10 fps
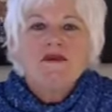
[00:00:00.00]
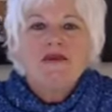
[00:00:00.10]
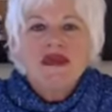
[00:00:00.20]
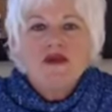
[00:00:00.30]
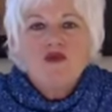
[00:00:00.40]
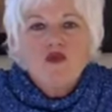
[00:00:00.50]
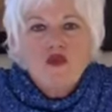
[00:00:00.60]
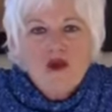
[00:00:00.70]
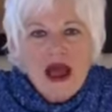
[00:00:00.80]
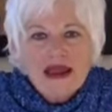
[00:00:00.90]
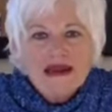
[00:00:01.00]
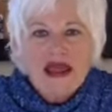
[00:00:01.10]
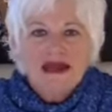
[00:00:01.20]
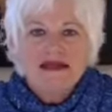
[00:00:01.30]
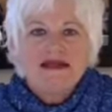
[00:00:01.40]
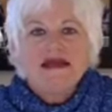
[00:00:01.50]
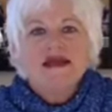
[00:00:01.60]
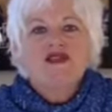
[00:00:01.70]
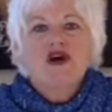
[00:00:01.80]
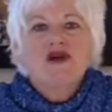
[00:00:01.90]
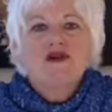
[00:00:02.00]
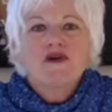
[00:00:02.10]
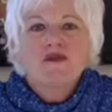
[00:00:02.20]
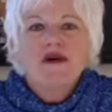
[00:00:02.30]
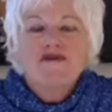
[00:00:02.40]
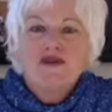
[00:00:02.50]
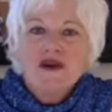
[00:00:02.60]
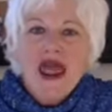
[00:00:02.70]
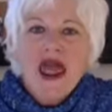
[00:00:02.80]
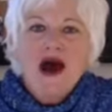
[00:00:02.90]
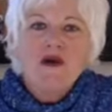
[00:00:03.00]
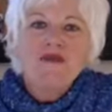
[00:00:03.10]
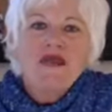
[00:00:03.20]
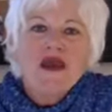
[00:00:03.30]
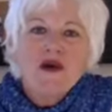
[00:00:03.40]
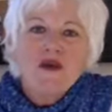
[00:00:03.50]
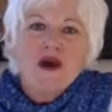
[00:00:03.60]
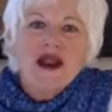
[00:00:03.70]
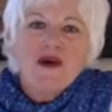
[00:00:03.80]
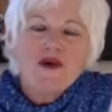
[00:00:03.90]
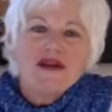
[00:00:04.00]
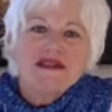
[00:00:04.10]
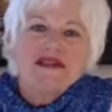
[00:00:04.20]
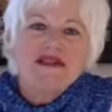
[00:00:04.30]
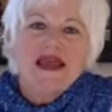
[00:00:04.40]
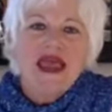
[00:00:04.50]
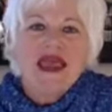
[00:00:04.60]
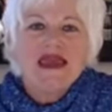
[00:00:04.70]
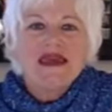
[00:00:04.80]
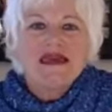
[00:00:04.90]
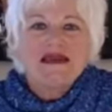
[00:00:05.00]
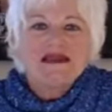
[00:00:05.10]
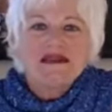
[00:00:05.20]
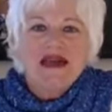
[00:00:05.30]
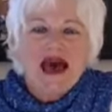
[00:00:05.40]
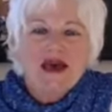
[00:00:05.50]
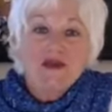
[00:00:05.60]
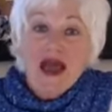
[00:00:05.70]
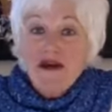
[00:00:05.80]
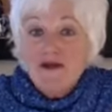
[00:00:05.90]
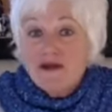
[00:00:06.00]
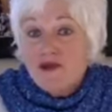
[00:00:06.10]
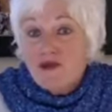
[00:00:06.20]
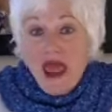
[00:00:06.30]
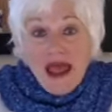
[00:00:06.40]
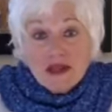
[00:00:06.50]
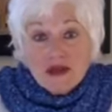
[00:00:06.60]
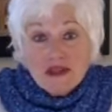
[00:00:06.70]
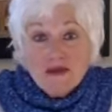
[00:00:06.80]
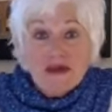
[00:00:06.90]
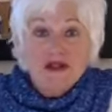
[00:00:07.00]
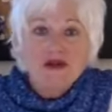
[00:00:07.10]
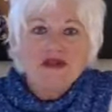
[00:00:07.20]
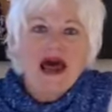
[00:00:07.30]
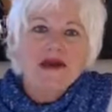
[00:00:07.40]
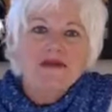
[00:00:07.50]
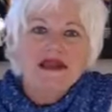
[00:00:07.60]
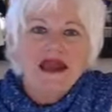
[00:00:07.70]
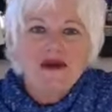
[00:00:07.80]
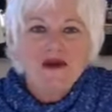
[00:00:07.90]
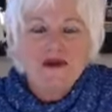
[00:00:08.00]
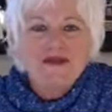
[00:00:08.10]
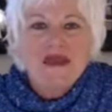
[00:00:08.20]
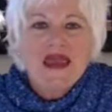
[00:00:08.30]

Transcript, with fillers: be right next to each other, but for now, what I want to say is that we have an extra special time together